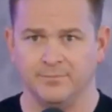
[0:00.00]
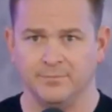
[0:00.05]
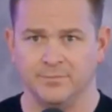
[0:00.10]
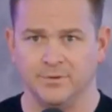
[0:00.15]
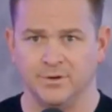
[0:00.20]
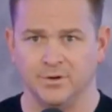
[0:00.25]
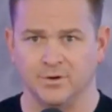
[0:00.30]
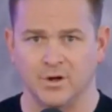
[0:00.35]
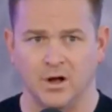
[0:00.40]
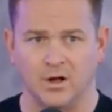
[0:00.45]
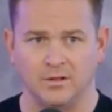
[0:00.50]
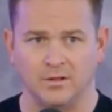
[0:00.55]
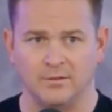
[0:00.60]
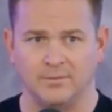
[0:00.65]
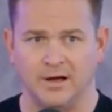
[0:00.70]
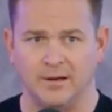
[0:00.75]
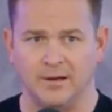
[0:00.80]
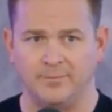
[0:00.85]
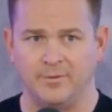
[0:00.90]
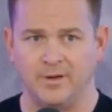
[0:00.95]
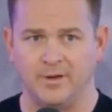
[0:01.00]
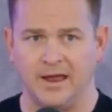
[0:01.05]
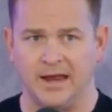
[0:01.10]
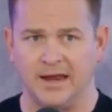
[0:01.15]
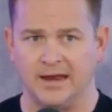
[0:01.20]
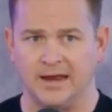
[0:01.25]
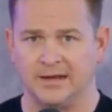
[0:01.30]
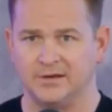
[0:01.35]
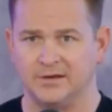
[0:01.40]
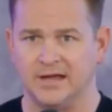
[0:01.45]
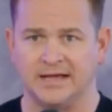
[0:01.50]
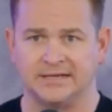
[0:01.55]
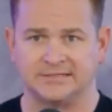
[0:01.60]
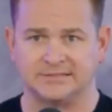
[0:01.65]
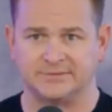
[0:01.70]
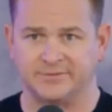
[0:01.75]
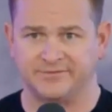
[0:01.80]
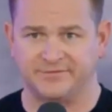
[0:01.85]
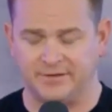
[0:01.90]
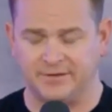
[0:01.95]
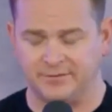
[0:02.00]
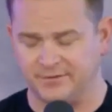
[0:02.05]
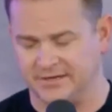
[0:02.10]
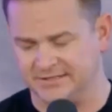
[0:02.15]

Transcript: You call them up and you ask them if they would